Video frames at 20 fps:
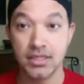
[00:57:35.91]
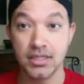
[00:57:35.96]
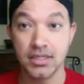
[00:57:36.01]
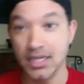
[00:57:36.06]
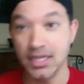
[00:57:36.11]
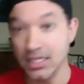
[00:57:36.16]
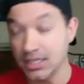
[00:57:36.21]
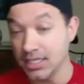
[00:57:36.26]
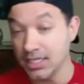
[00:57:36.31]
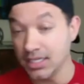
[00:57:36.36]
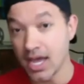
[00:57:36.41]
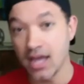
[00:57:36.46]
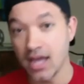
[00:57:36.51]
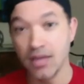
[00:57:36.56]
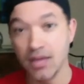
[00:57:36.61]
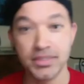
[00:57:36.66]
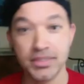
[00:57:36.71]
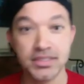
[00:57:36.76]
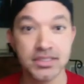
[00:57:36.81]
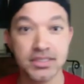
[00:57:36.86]
eat the
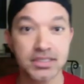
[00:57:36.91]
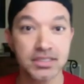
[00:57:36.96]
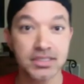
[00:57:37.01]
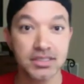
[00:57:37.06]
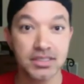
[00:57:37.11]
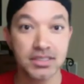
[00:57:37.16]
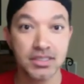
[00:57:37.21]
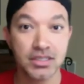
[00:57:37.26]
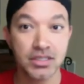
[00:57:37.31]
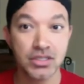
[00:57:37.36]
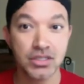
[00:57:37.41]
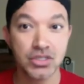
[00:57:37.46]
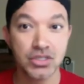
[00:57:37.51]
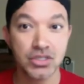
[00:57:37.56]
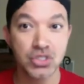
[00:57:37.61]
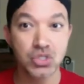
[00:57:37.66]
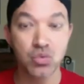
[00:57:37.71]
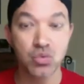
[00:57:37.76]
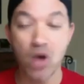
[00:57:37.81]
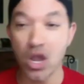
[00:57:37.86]
diamonds,
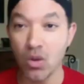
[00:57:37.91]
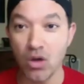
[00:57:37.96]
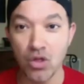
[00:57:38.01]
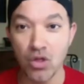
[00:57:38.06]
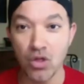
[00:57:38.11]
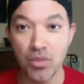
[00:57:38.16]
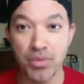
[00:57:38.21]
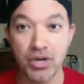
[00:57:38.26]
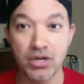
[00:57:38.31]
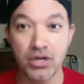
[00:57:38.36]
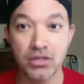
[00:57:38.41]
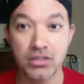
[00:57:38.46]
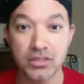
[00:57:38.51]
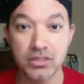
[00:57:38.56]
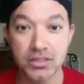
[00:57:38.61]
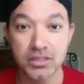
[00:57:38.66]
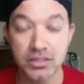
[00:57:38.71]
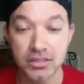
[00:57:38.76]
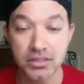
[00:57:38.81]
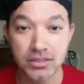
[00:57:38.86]
swallow all the pearls.